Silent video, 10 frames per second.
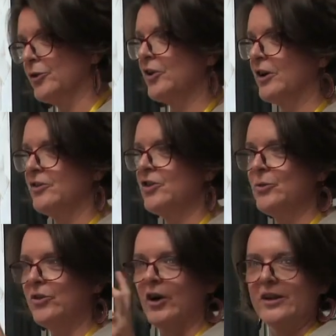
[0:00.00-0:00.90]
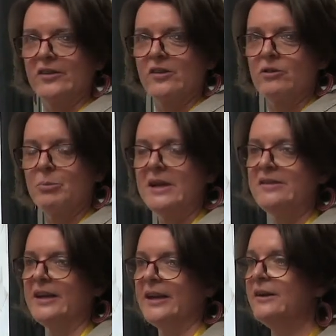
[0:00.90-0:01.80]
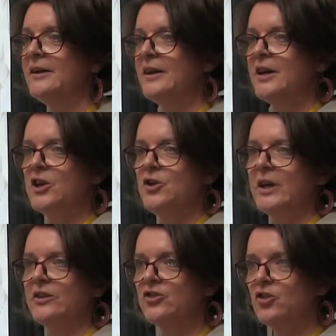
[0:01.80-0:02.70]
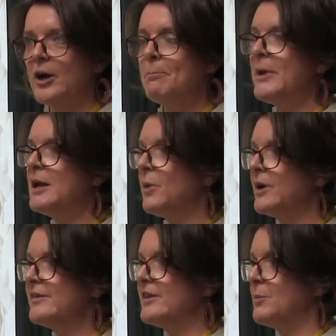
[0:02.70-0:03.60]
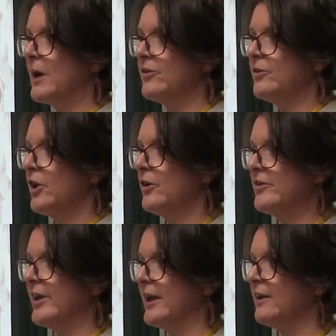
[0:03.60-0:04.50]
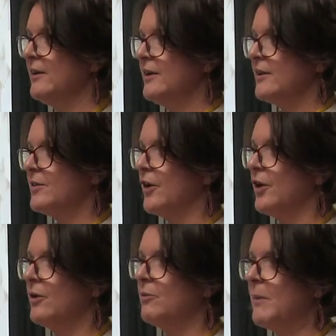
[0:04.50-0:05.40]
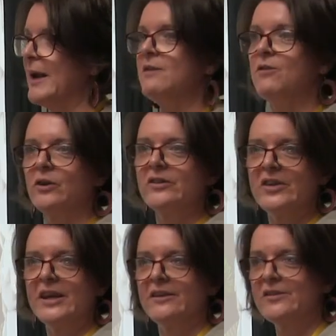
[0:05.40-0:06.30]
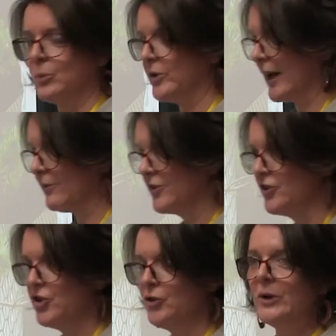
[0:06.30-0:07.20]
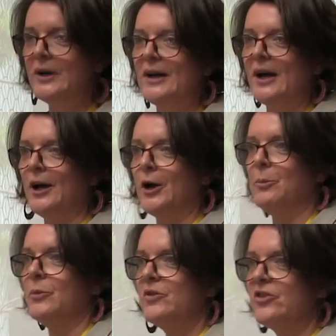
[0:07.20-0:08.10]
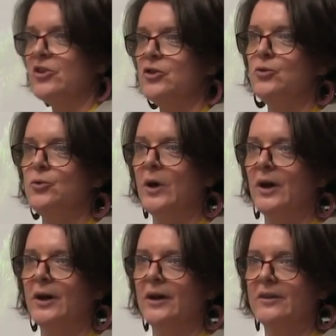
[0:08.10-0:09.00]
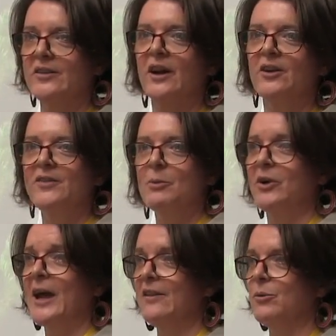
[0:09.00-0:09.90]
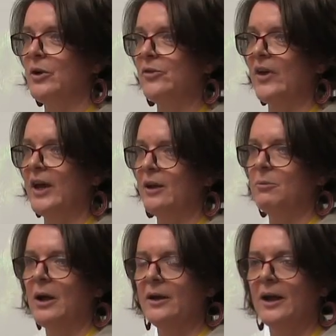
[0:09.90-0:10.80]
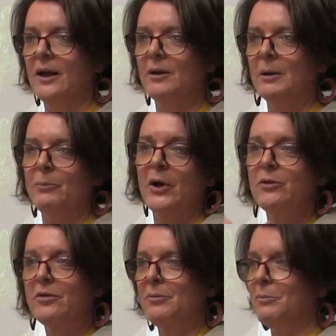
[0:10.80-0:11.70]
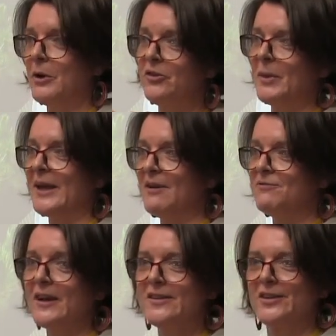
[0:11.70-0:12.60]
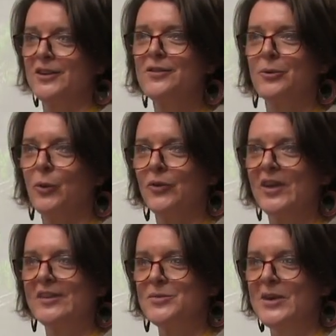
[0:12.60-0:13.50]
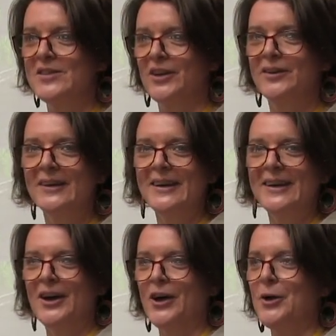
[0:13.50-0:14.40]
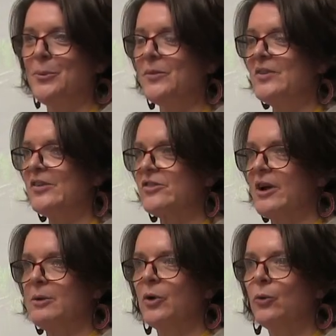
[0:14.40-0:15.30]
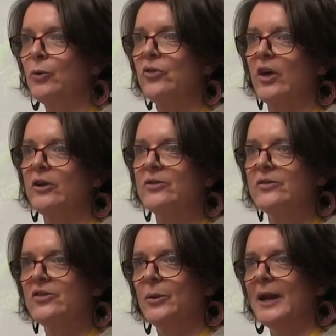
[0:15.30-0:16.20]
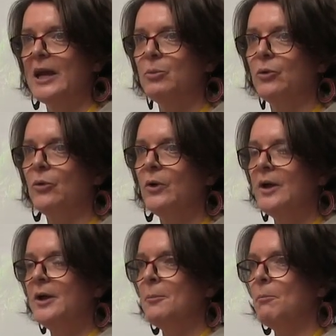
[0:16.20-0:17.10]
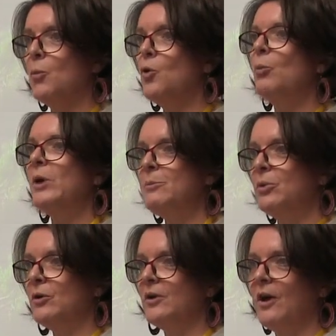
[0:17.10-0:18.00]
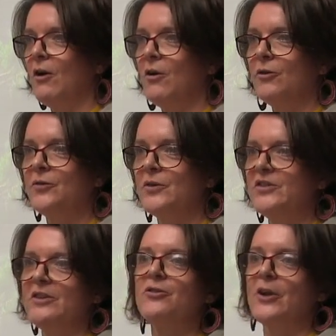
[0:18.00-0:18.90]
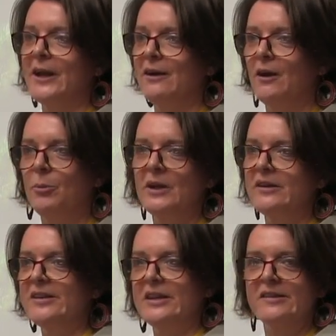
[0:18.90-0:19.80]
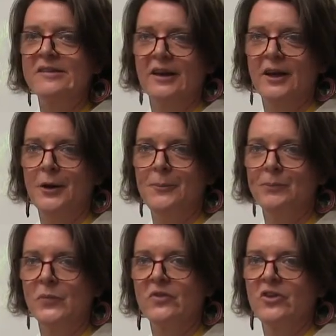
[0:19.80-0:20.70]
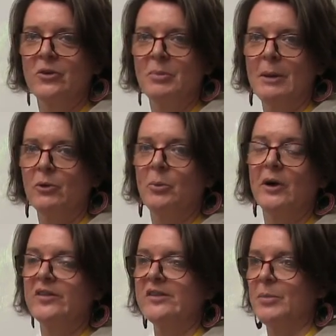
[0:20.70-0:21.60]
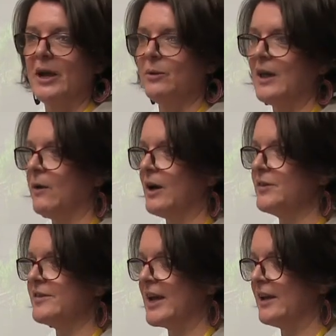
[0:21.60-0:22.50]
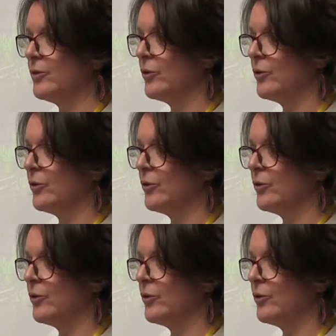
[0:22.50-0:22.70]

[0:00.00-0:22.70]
kind of two sides as a repeating unit, to try and minimise the amount of cutting that many volunteers would have to do to kind of fabricate the mosaic, and both to make it faster than 1 centimetre tesserae, but also to enable more people of differing abilities to be able to participate without having to handle the